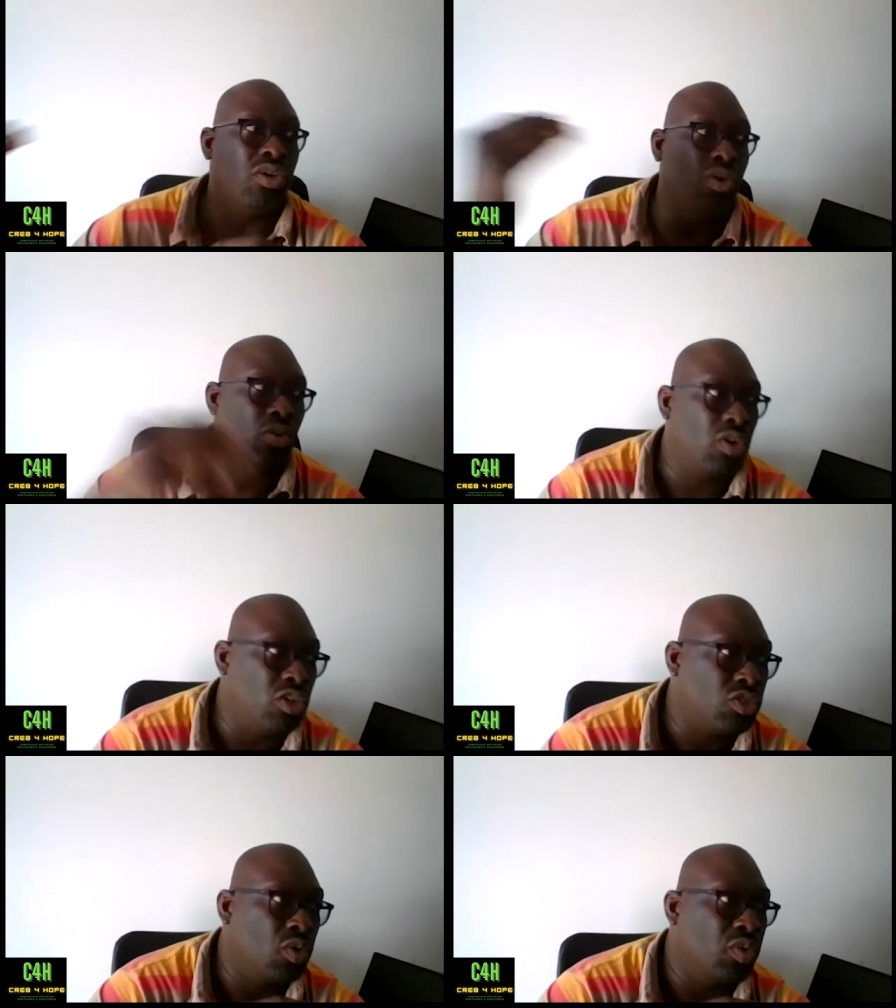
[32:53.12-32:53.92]
to
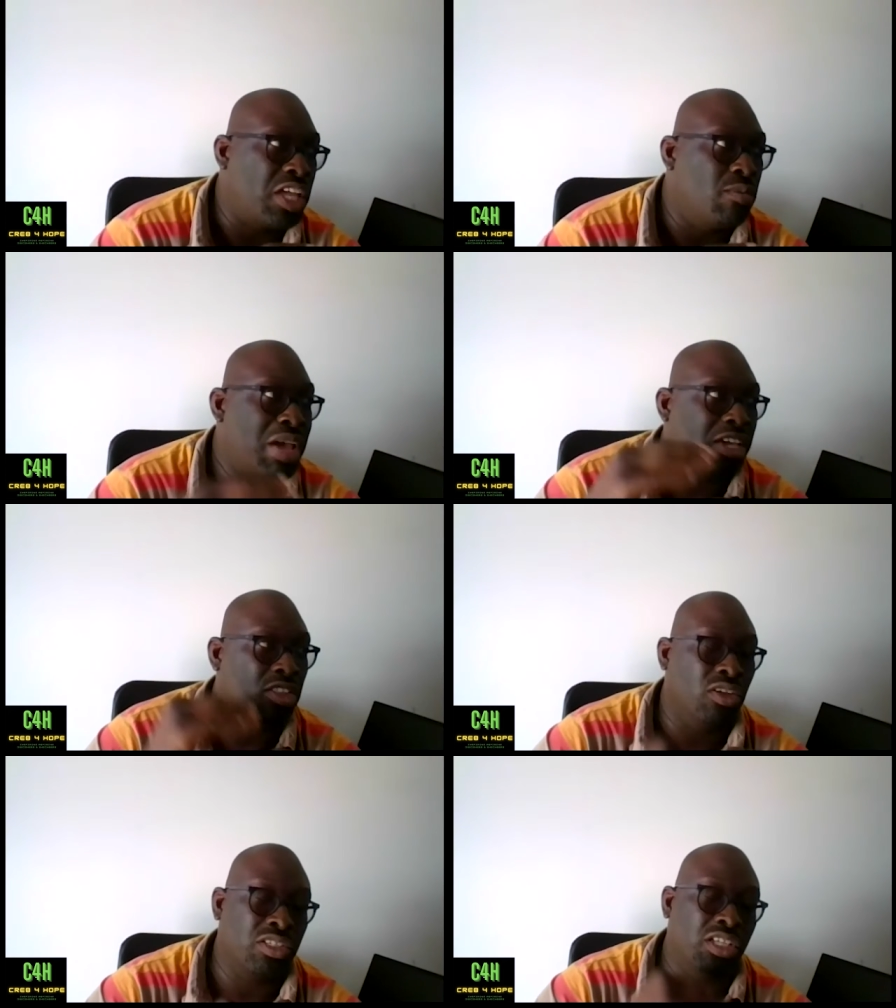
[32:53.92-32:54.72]
ensure that you're
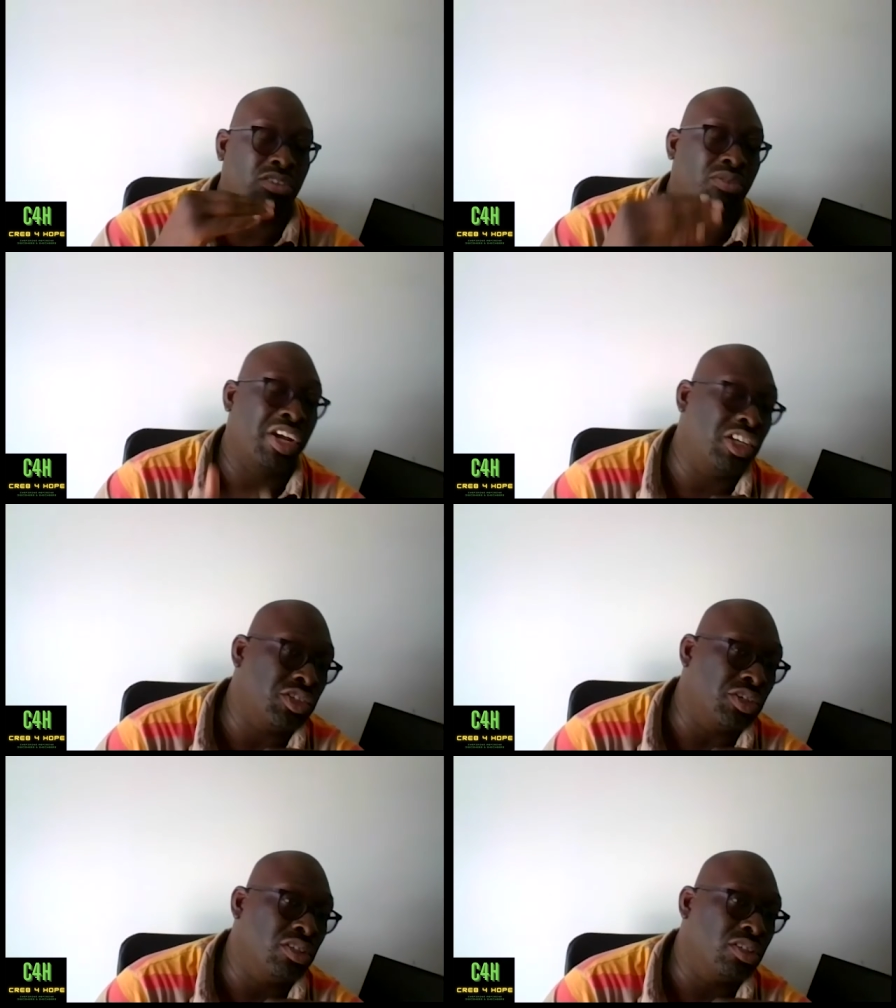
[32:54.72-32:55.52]
making those
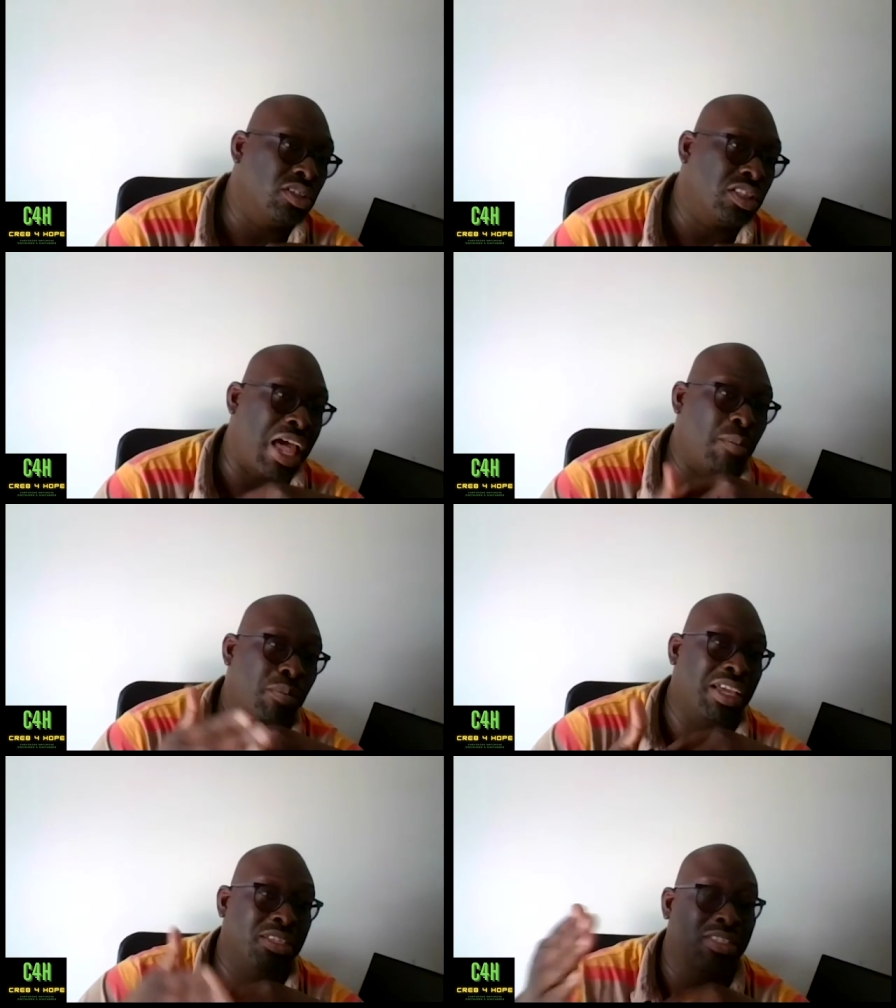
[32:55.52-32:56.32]
iterations
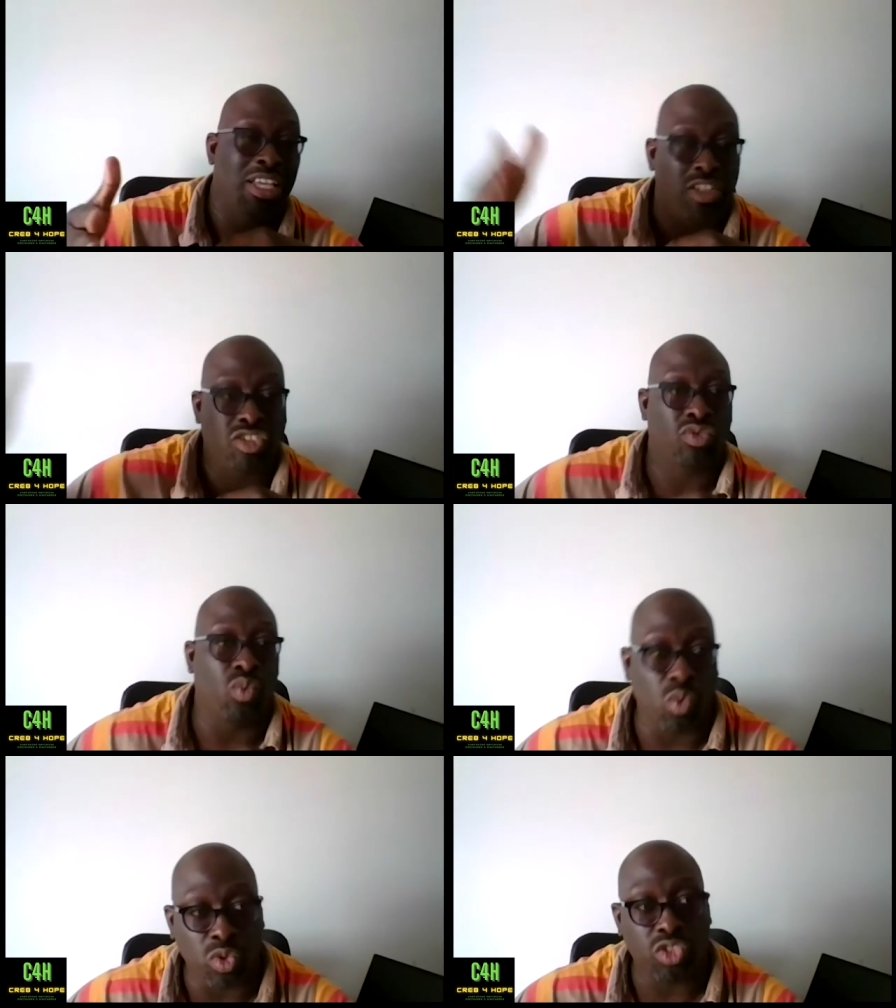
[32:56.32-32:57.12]
that make sense
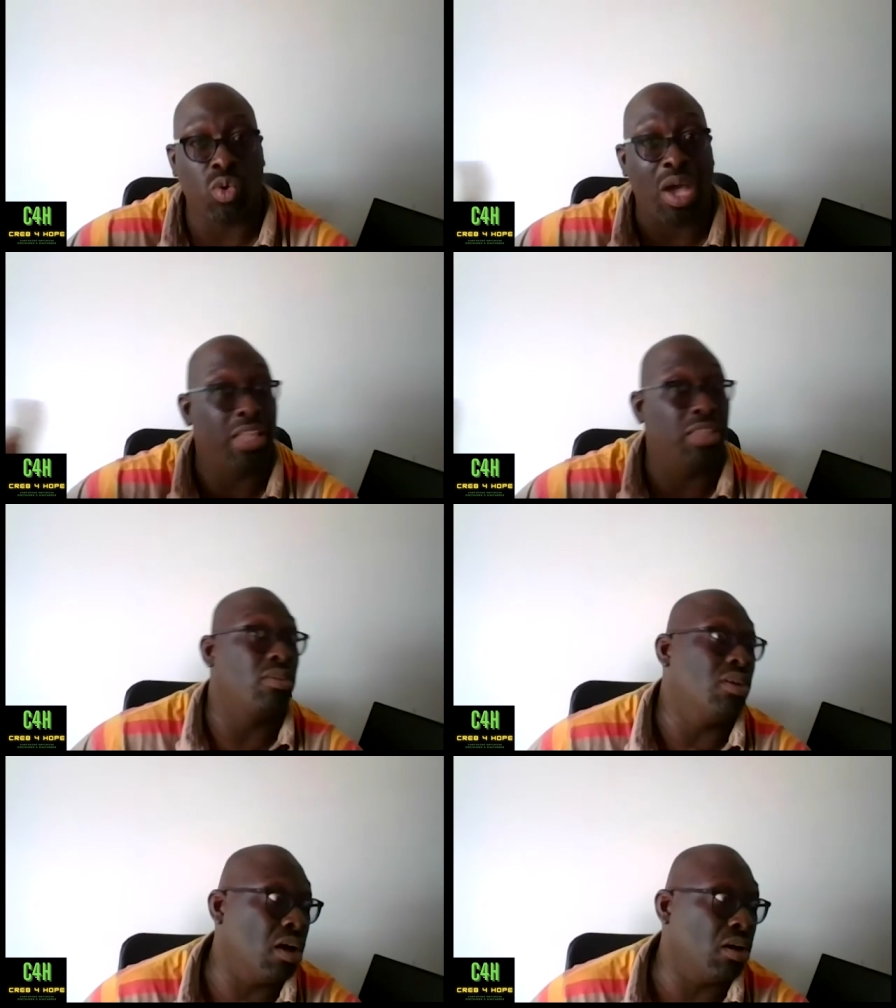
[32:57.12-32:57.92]
towards your
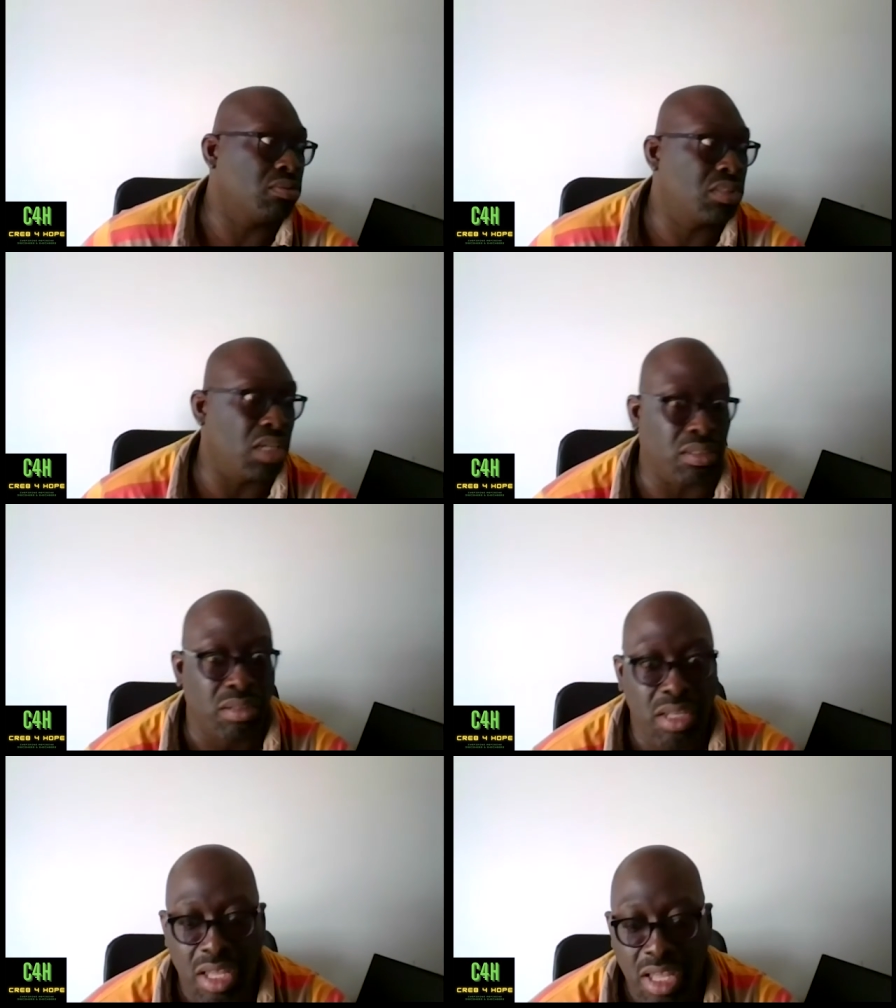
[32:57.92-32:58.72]
end goal.
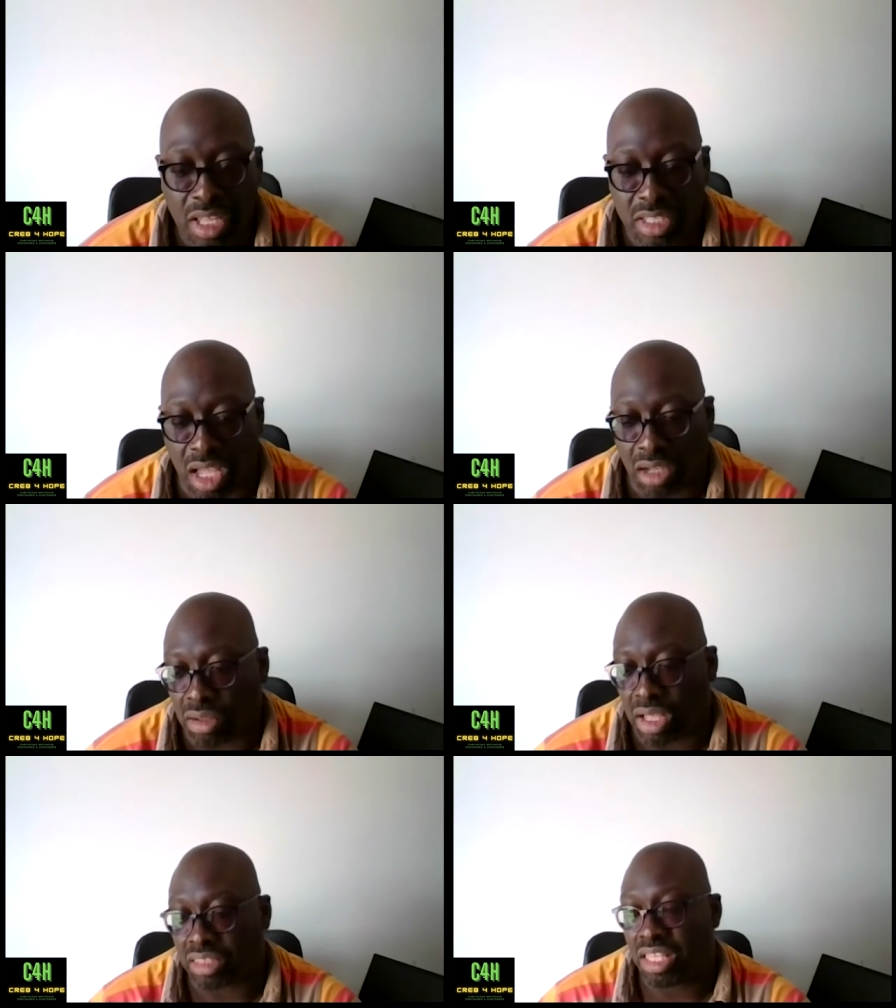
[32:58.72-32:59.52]
So,
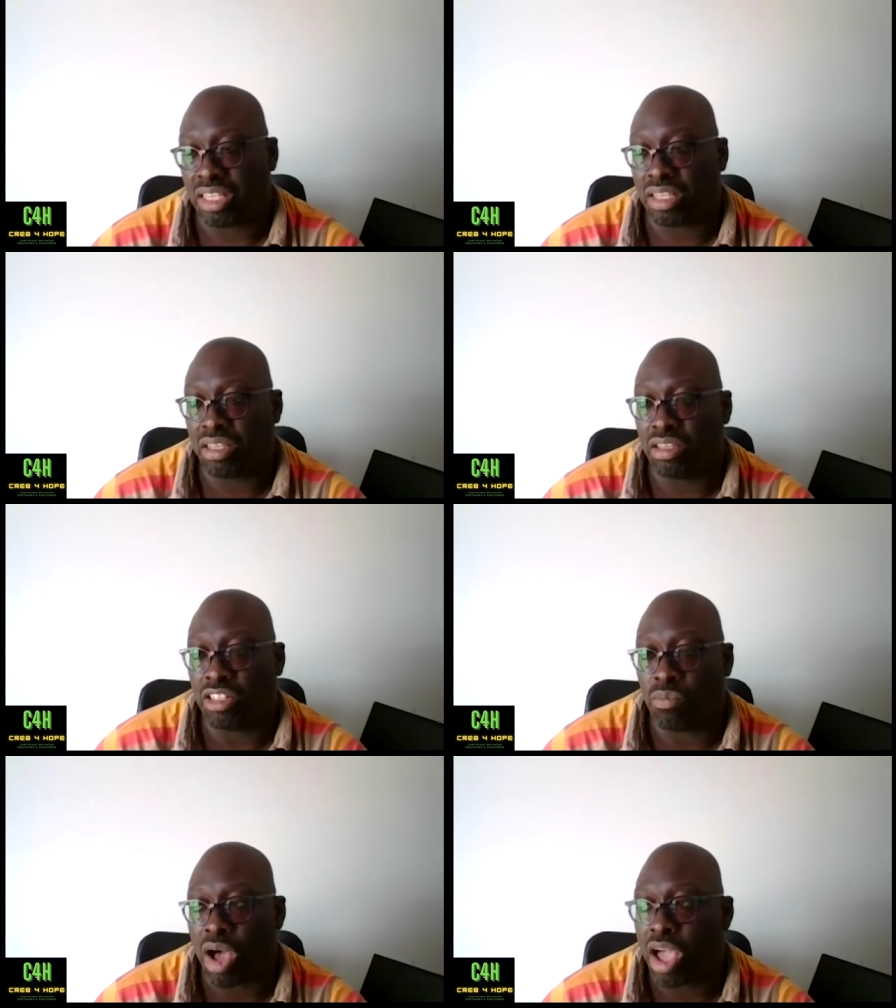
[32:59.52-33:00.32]
so I think,
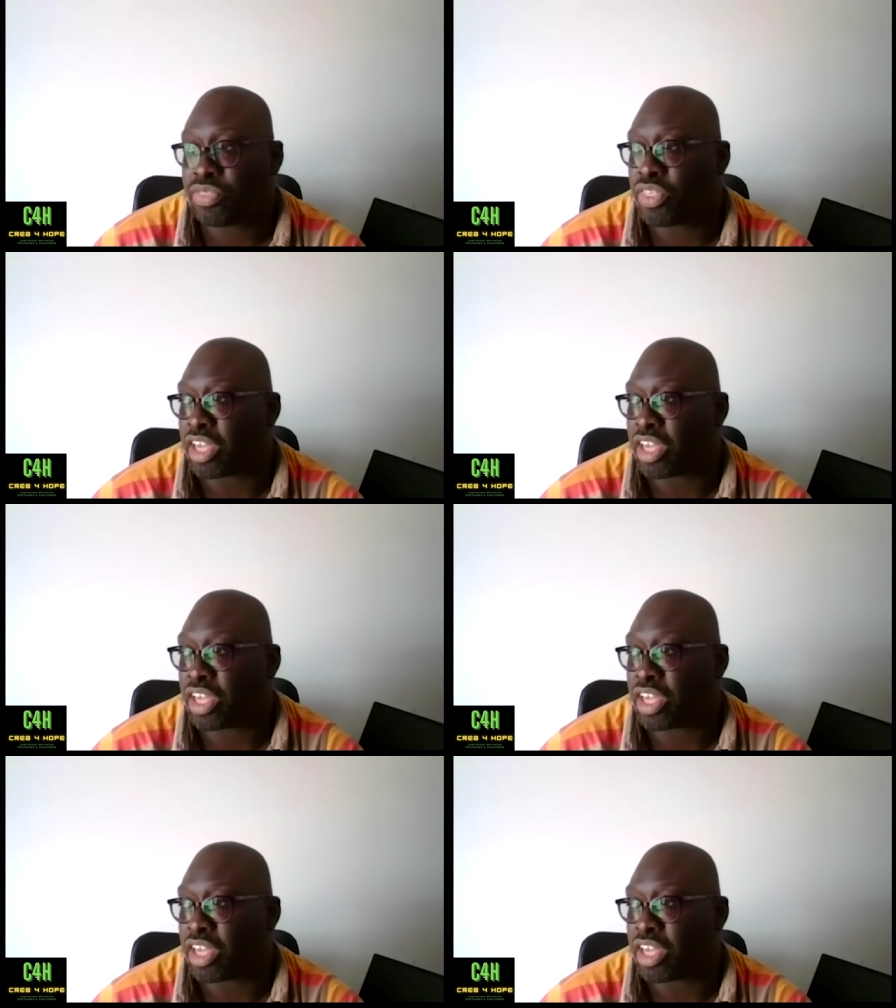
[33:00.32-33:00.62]
you know, my